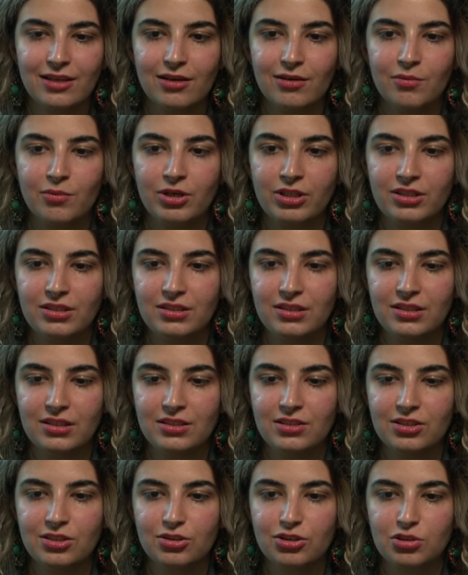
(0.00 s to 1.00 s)
What do you think
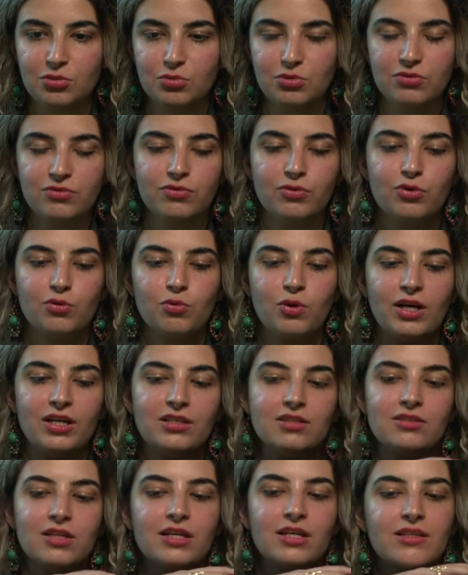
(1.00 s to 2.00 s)
is a good move for
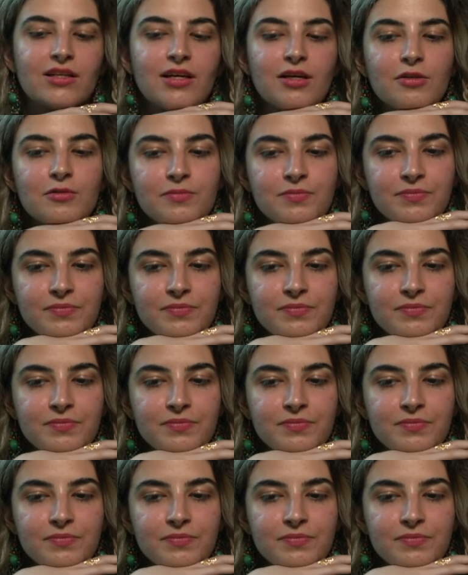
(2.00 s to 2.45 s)
White right now?